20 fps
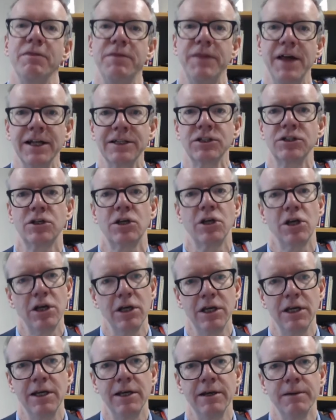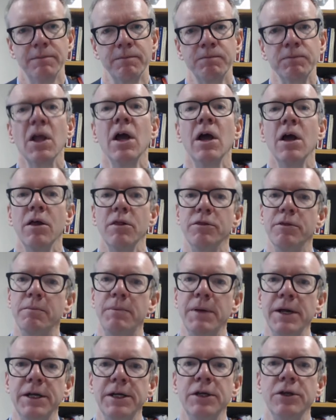That's key. The
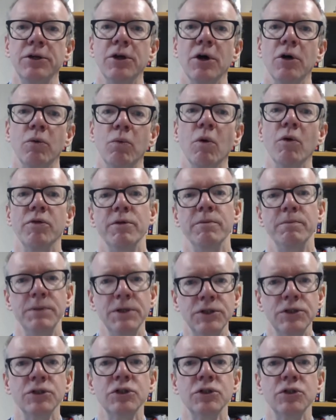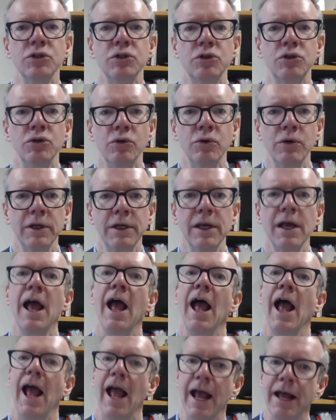better you know what the business is doing
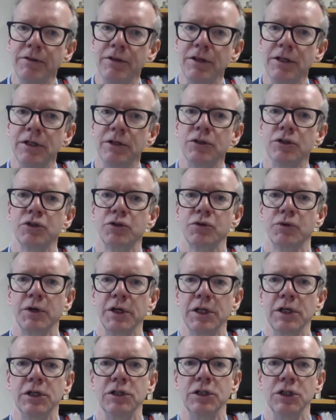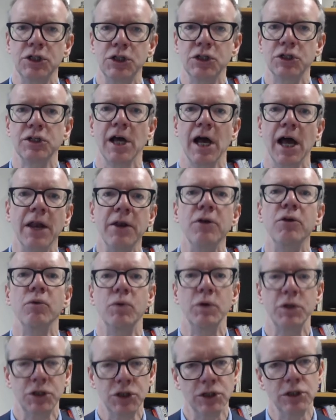and the industry conditions under
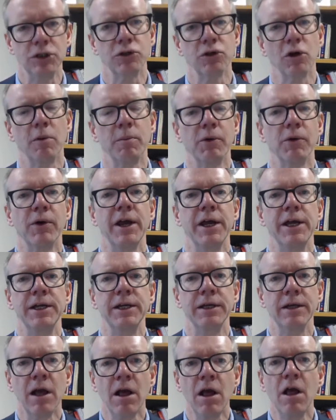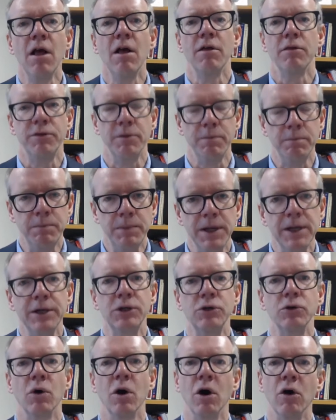which it is operating, the better
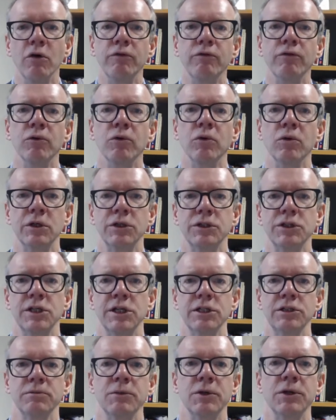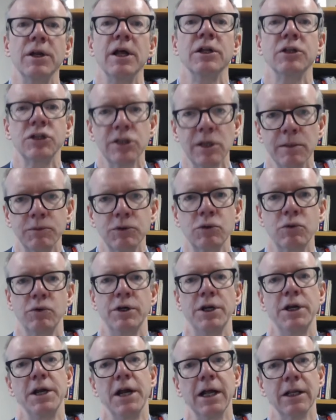your overall assessment and
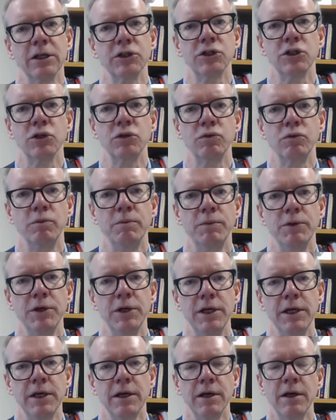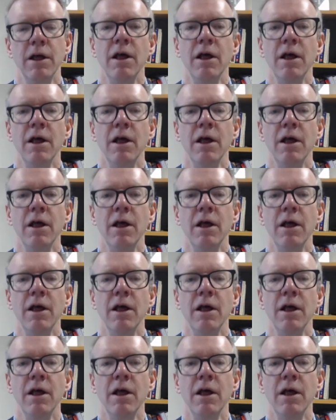subsequent analysis will be.